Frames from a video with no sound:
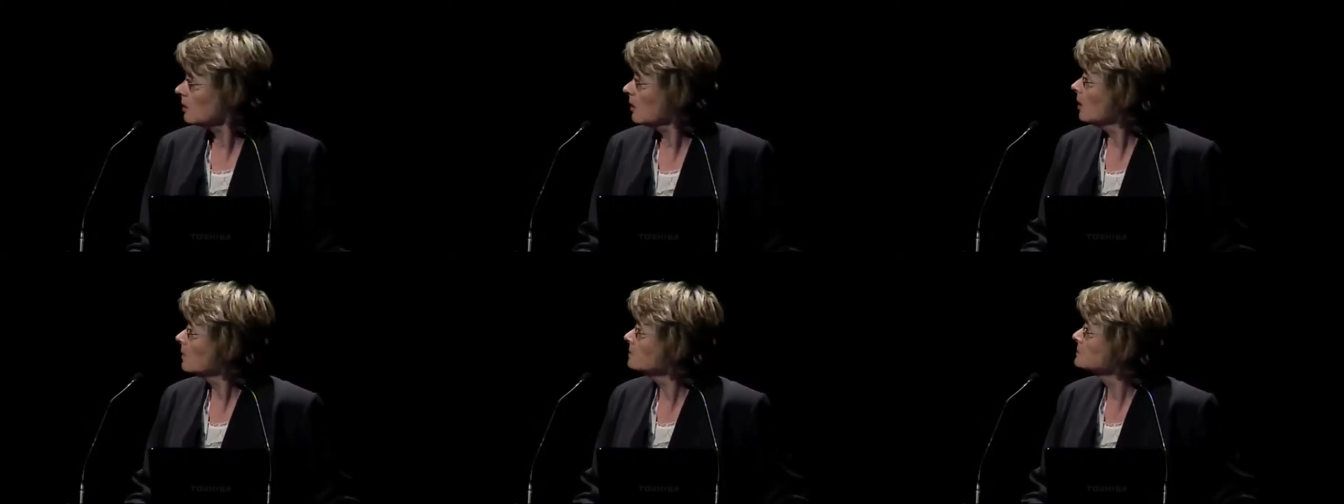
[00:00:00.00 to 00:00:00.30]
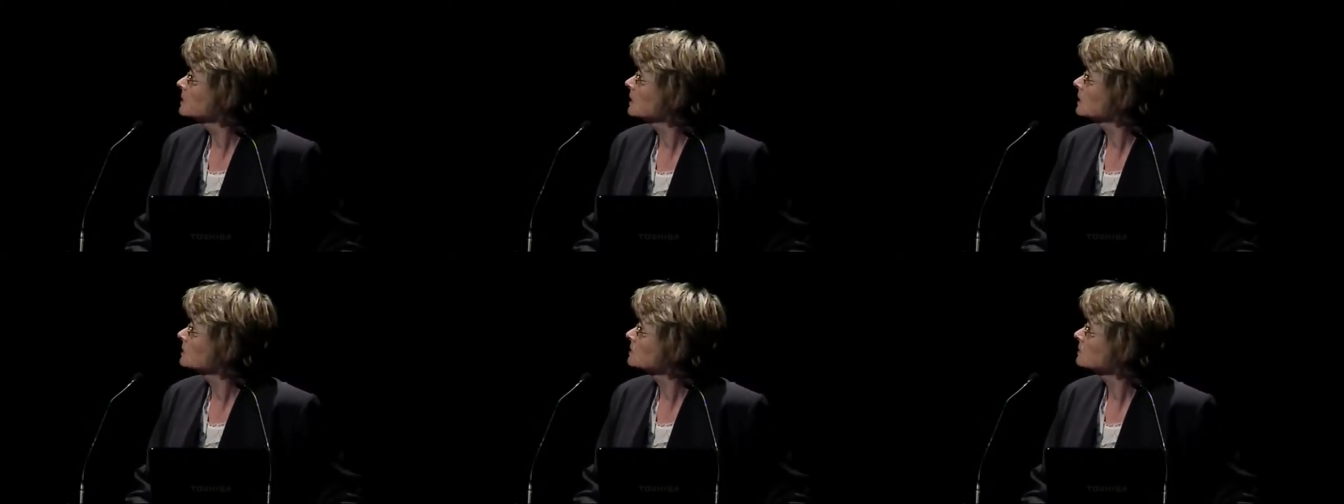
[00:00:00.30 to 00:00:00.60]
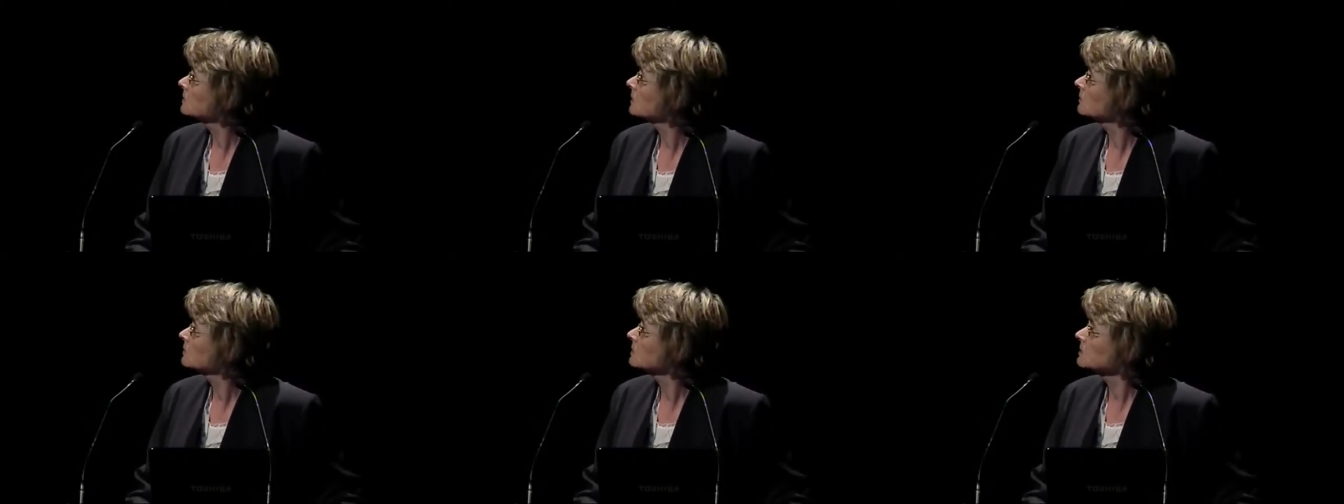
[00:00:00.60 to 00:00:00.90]
object
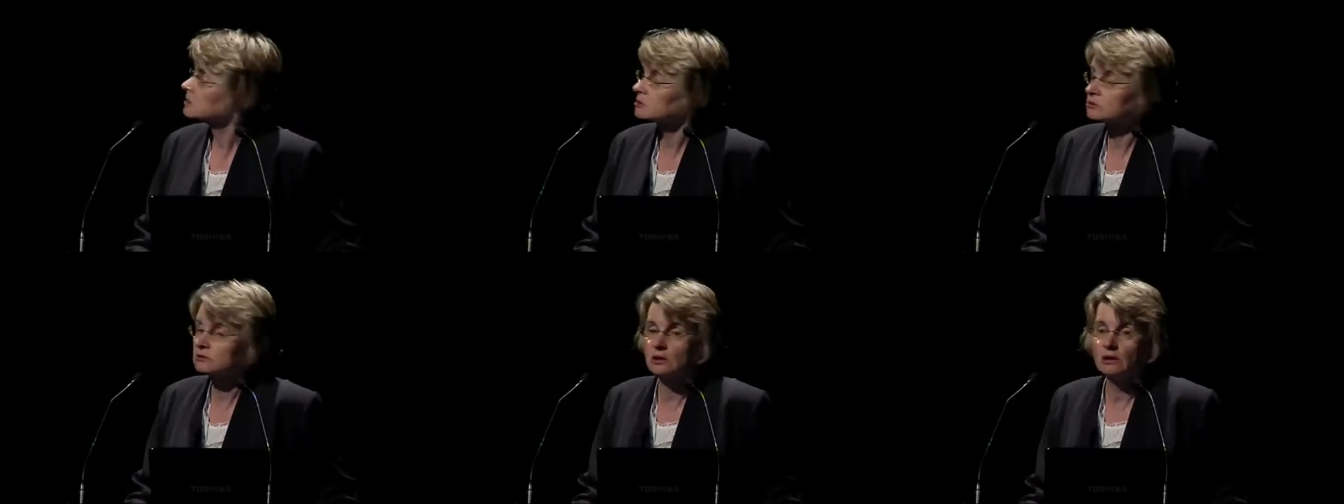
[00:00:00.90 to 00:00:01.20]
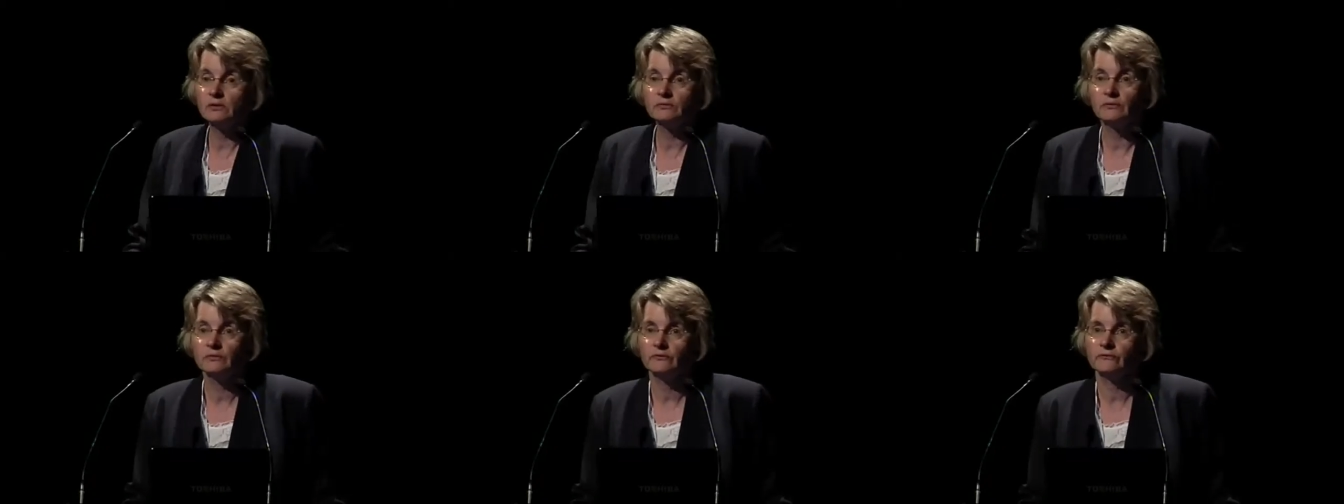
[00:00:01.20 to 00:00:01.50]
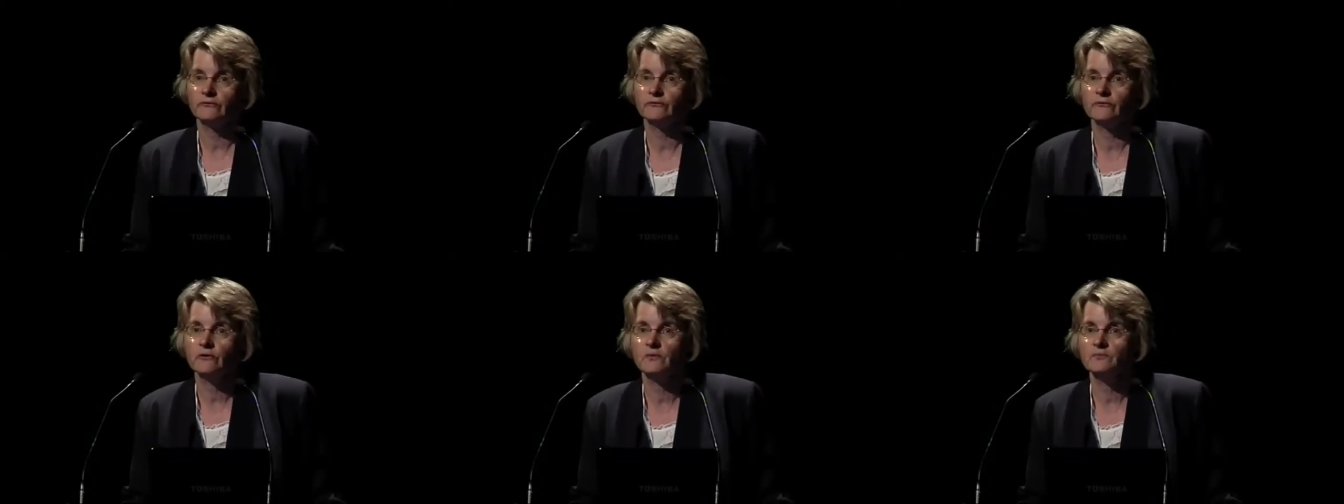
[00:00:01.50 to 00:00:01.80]
that we describe
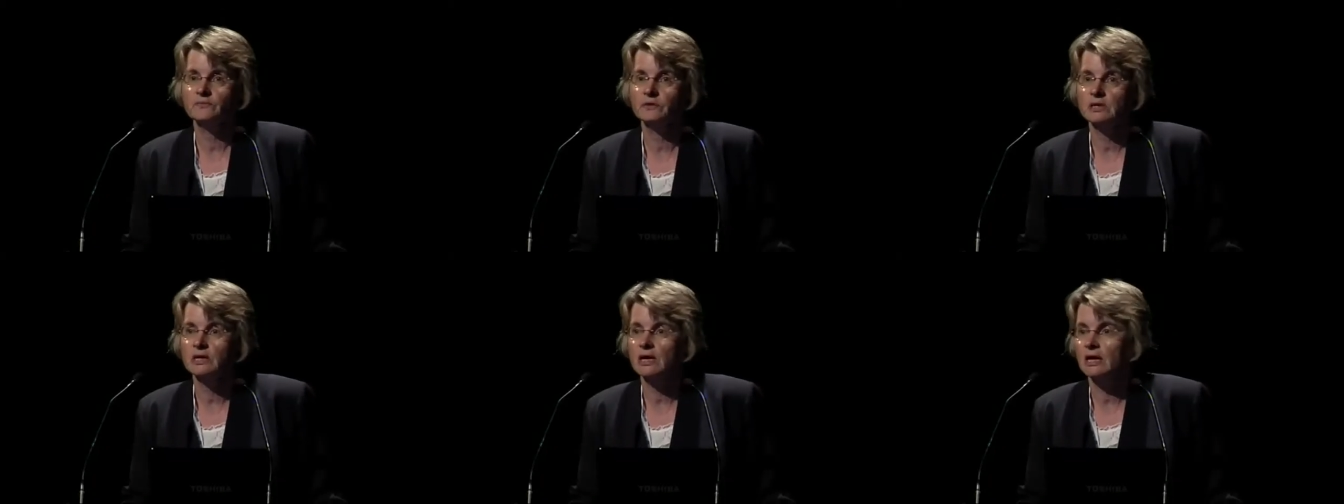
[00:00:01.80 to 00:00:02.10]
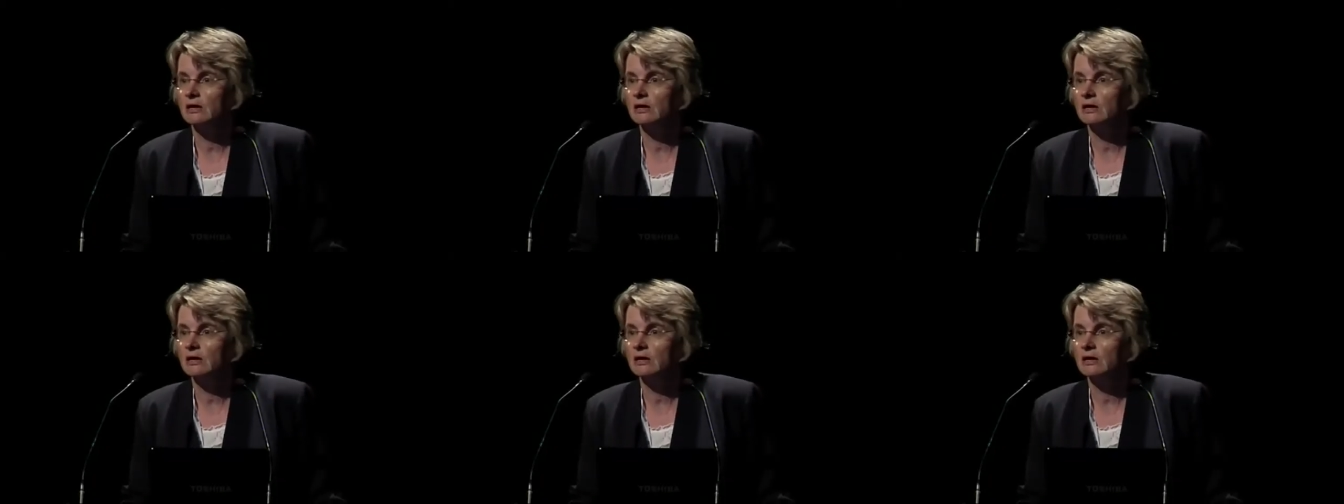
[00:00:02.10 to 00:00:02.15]
from the